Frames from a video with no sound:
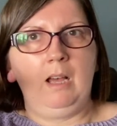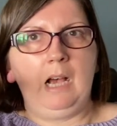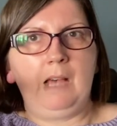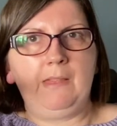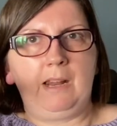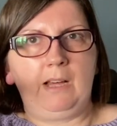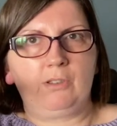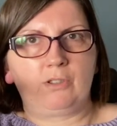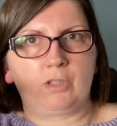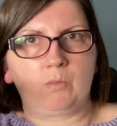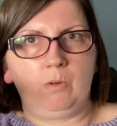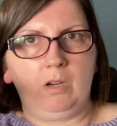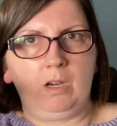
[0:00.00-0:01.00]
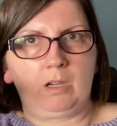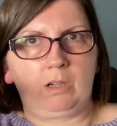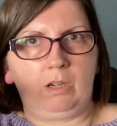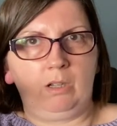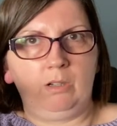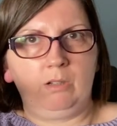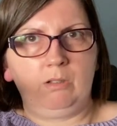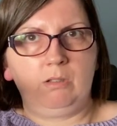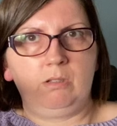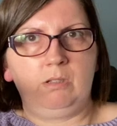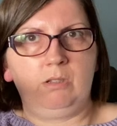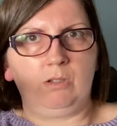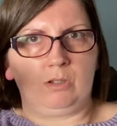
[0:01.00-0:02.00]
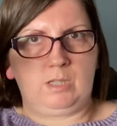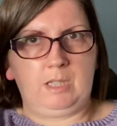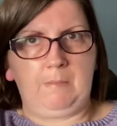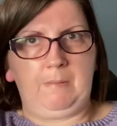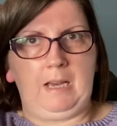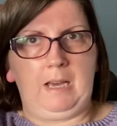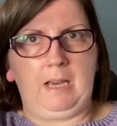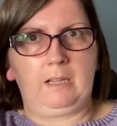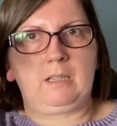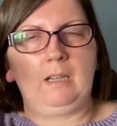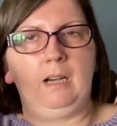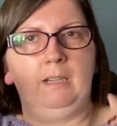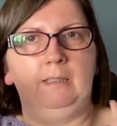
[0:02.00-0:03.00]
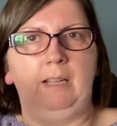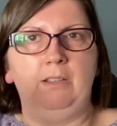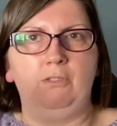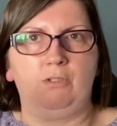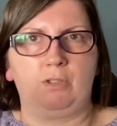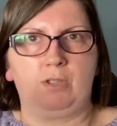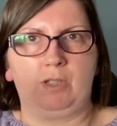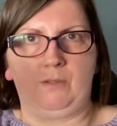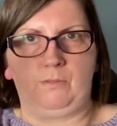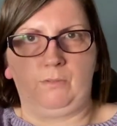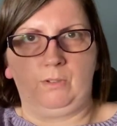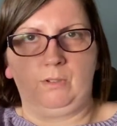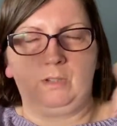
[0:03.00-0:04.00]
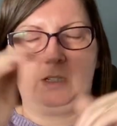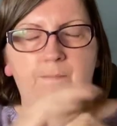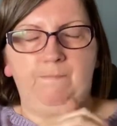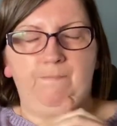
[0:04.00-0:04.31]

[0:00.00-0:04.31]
and then I'll just work on just the back and then just the front.